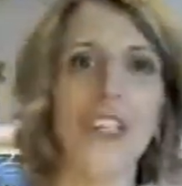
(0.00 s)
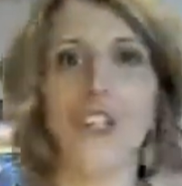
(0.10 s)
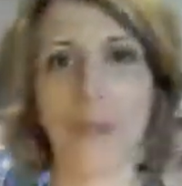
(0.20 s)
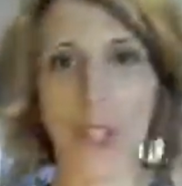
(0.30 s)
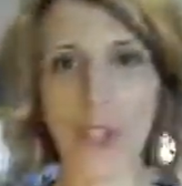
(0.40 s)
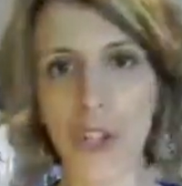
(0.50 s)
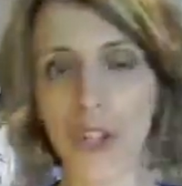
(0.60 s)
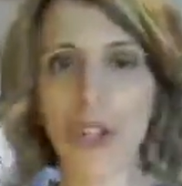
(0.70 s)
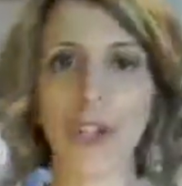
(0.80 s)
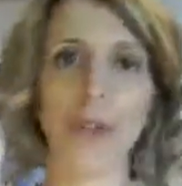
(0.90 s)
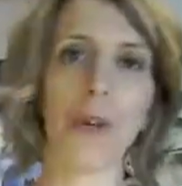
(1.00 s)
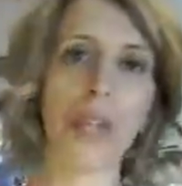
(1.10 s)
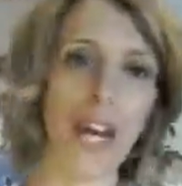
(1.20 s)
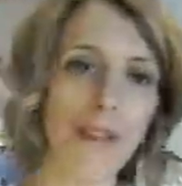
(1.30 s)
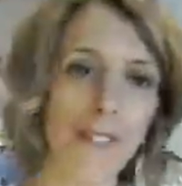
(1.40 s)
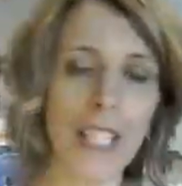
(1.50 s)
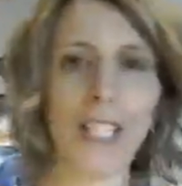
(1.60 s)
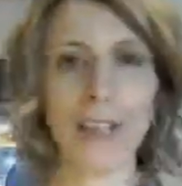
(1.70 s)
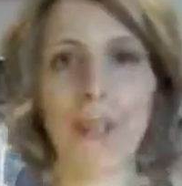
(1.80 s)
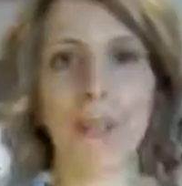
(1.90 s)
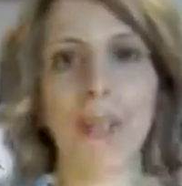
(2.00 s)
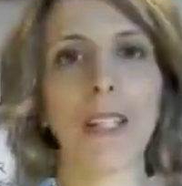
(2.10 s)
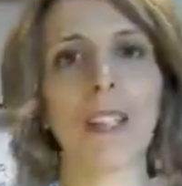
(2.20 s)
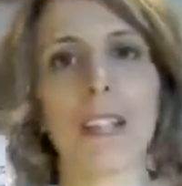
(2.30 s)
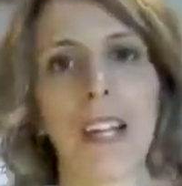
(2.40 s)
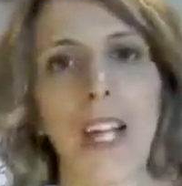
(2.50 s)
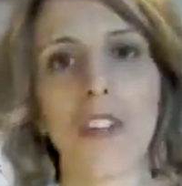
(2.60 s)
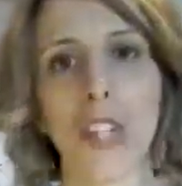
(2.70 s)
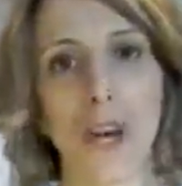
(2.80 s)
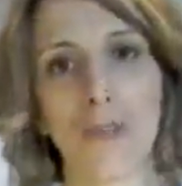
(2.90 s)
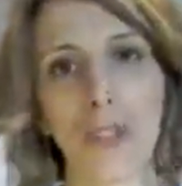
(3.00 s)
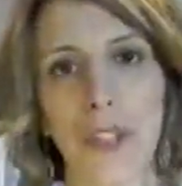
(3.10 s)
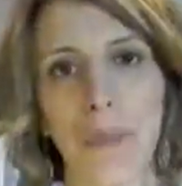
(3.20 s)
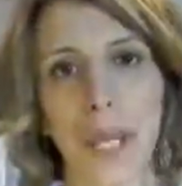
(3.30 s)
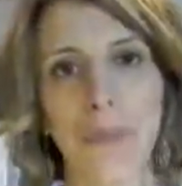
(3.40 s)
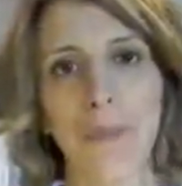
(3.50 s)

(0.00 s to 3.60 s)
too much sugar or caffeine or something that's not actually helpful to me.